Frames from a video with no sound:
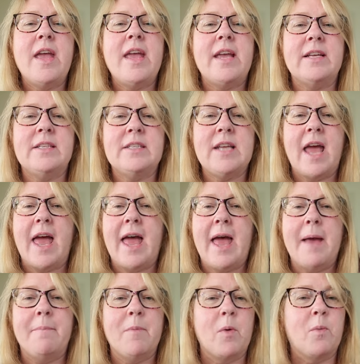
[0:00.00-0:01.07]
it
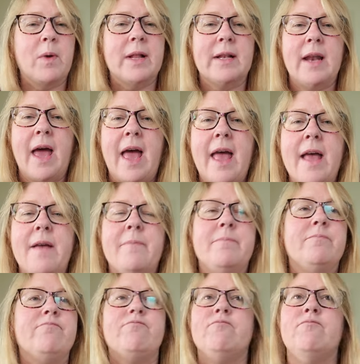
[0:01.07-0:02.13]
um, will
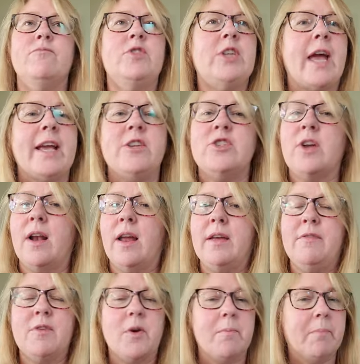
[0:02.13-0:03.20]
change your
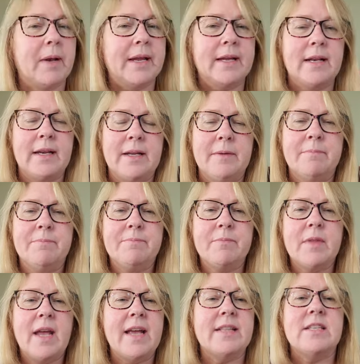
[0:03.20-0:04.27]
life completely
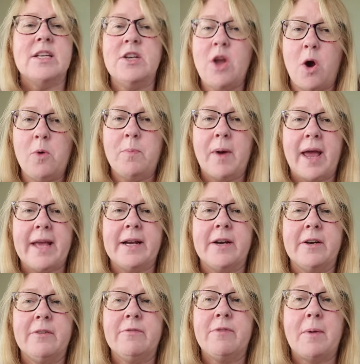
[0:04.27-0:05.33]
it's a no
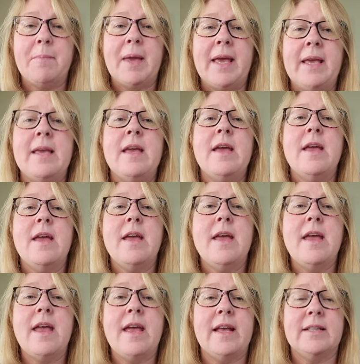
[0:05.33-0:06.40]
brainer for me.
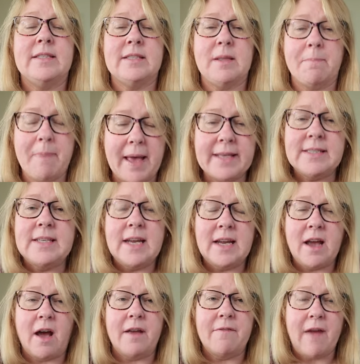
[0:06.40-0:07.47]
It's the best
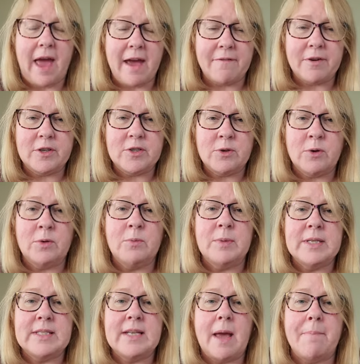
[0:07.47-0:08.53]
thing I've ever done
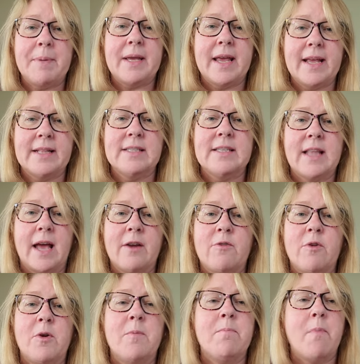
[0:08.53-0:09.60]
with stepping into that
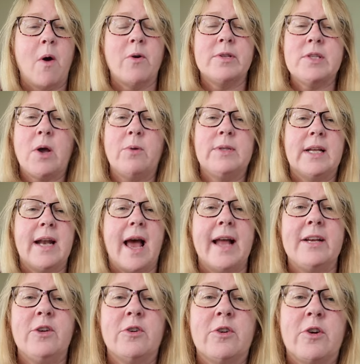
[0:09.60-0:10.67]
group more so than
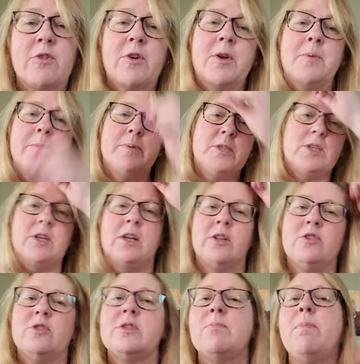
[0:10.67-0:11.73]
any other groups. You'll
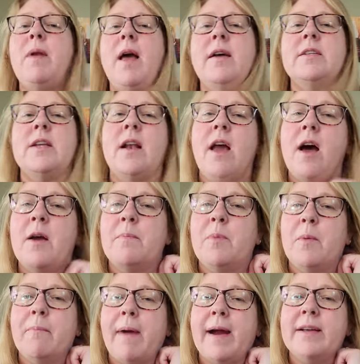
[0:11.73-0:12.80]
just plod along,
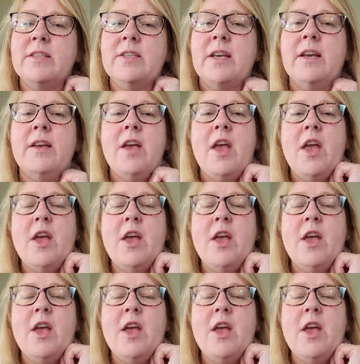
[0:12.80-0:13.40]
but Marcia,